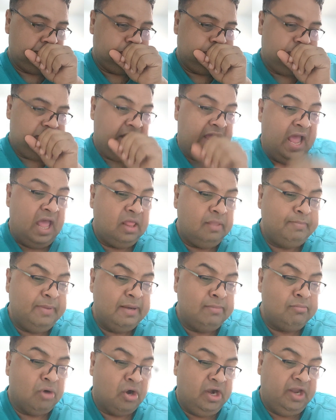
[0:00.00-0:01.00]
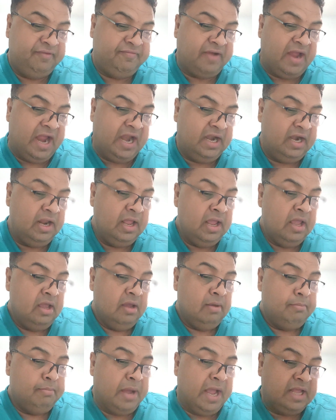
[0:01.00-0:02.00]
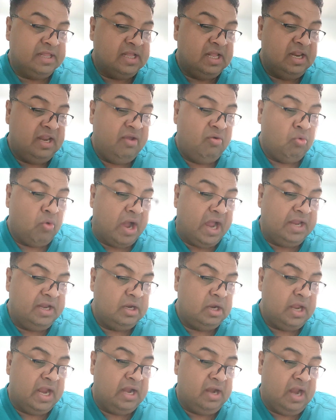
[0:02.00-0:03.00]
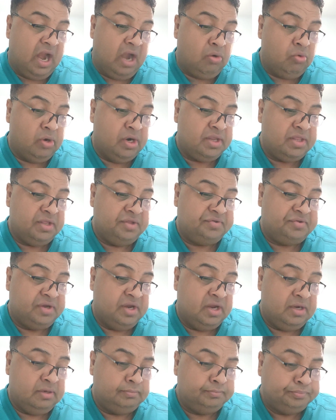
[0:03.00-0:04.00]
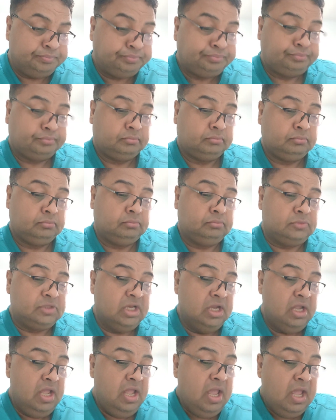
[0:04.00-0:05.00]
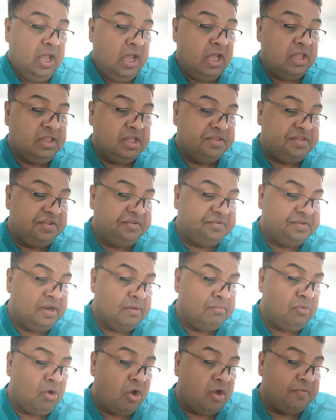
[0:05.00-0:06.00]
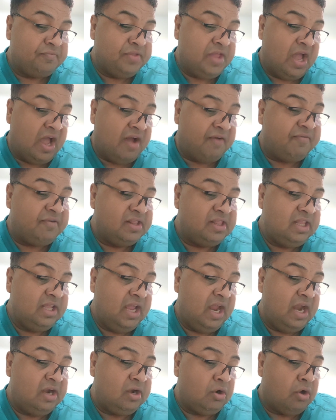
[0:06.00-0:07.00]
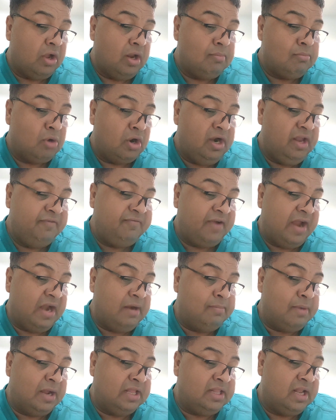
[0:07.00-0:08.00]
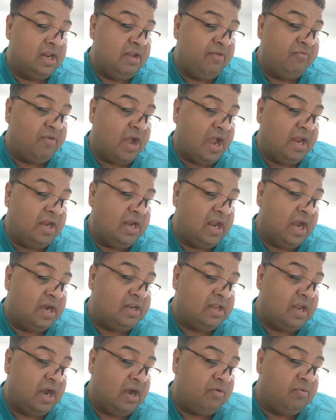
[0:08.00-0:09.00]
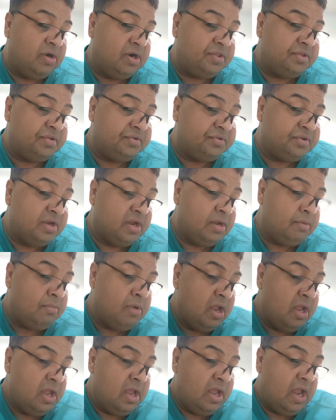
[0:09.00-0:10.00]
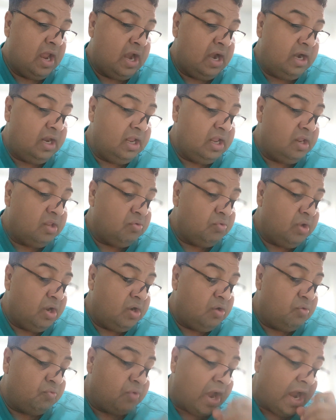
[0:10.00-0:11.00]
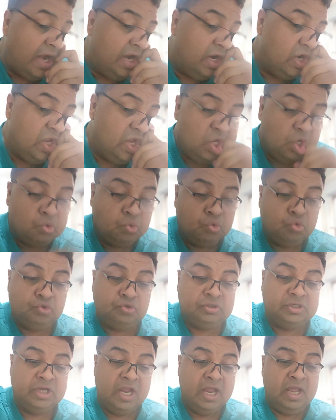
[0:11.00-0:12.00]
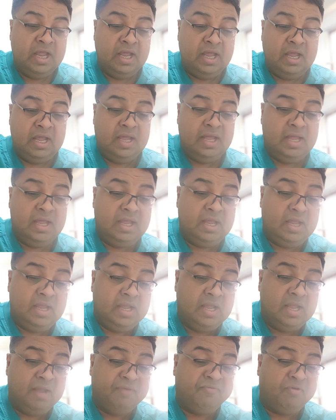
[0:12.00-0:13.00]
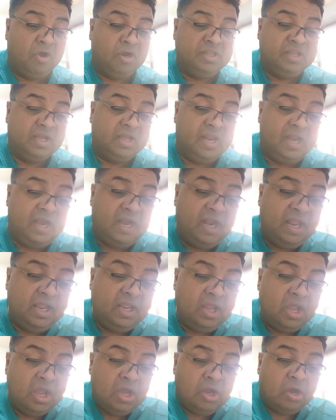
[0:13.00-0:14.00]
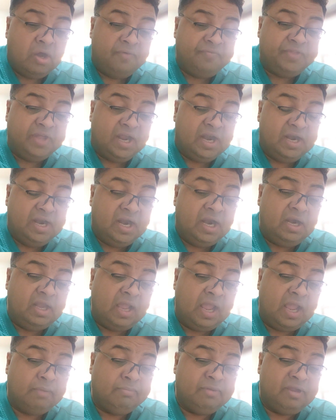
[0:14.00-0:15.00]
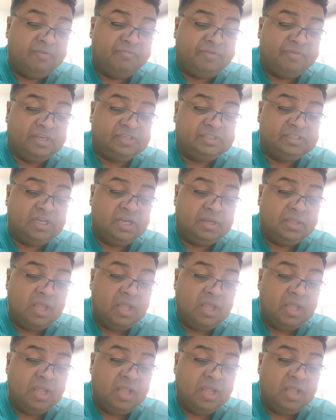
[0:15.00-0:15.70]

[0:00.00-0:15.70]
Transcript: has been modified by the Levine and Edwards system, and the system of the Affandi et al. Modified by the Levine and the Edwards system, and is widely used for the grading of the adult hangman fractures,